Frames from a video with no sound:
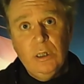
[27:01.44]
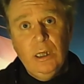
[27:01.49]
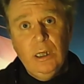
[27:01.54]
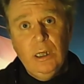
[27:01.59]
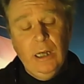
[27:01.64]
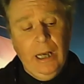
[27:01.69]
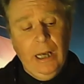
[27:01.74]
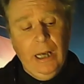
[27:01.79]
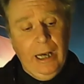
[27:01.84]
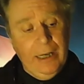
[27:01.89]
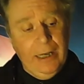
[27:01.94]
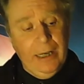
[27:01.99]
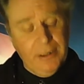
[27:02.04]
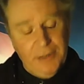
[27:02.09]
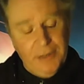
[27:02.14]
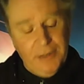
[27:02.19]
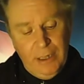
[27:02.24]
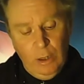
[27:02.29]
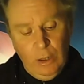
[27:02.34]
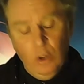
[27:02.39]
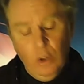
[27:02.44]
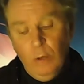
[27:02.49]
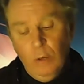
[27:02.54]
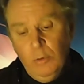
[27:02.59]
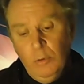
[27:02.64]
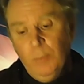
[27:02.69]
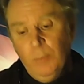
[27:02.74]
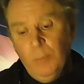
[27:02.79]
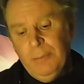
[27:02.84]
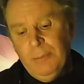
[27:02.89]
And I think a lot more
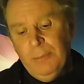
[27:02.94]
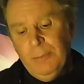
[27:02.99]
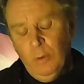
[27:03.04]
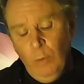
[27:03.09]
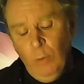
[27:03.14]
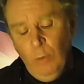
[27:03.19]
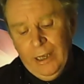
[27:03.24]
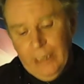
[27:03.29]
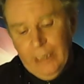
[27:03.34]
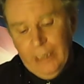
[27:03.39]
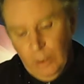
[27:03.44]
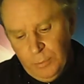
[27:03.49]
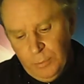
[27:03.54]
people are waking up to the